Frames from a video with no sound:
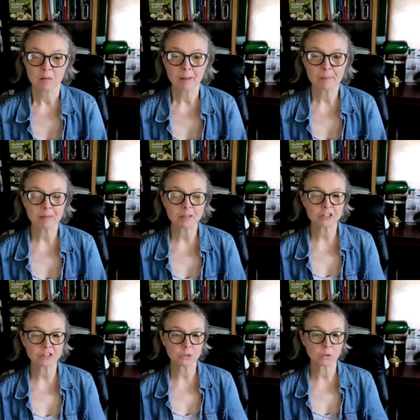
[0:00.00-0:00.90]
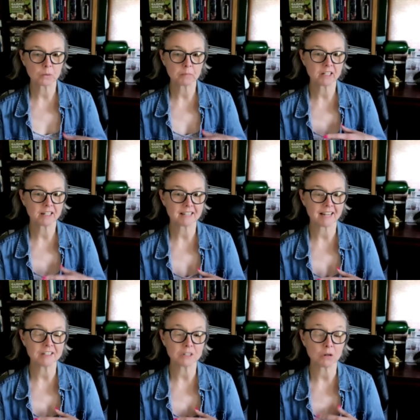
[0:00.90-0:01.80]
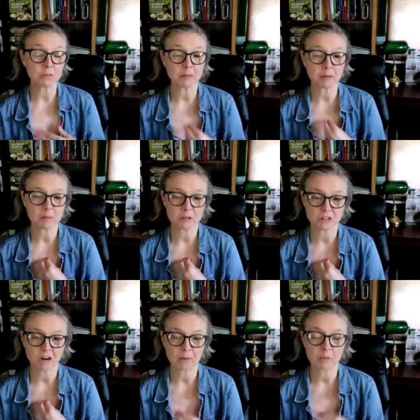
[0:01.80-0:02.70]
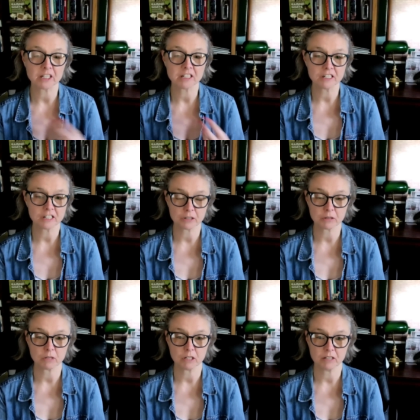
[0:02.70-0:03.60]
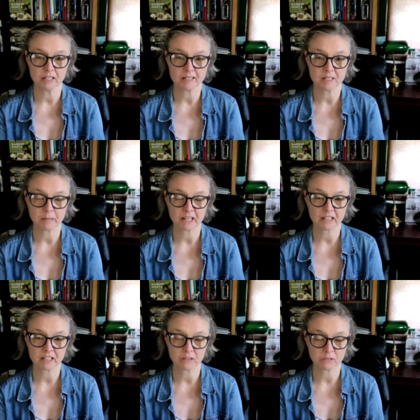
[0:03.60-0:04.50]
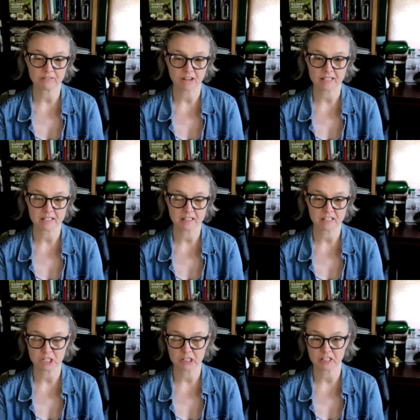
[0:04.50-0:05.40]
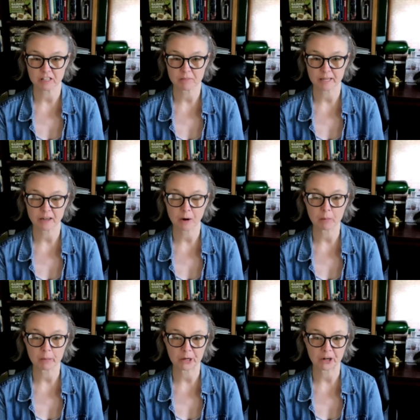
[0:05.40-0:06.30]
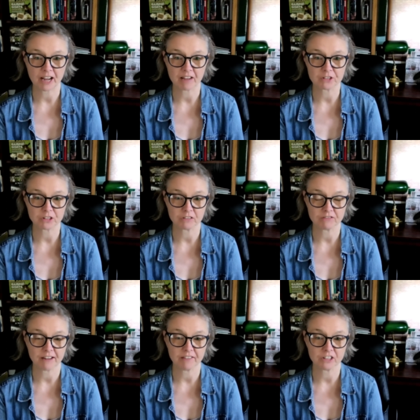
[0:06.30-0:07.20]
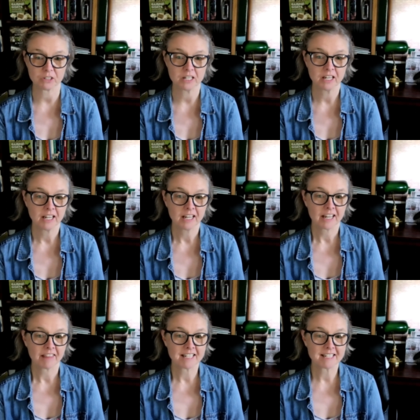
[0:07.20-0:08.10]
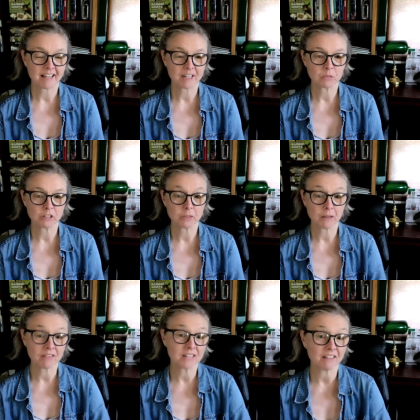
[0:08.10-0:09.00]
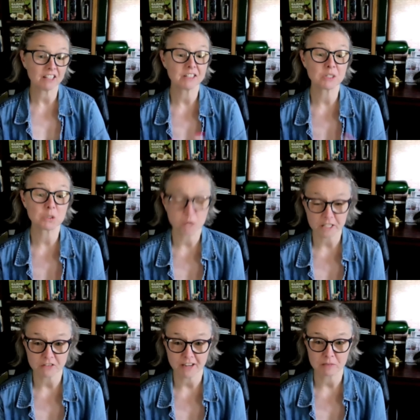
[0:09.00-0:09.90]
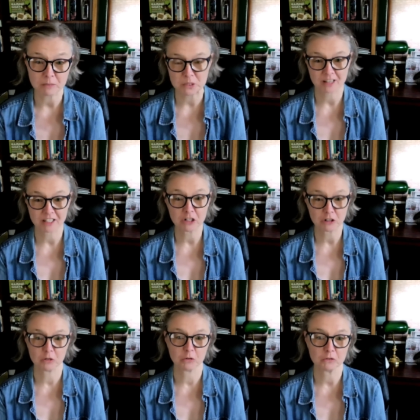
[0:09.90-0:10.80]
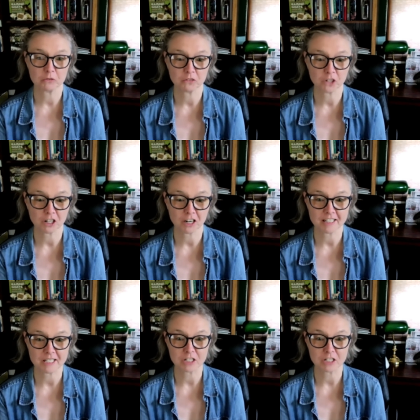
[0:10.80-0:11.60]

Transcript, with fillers: My publisher told me, because I told my publisher I wanted to do an expanded and revised edition of my goat book after 5 years. And they said, well, you have to have at least 25% new for us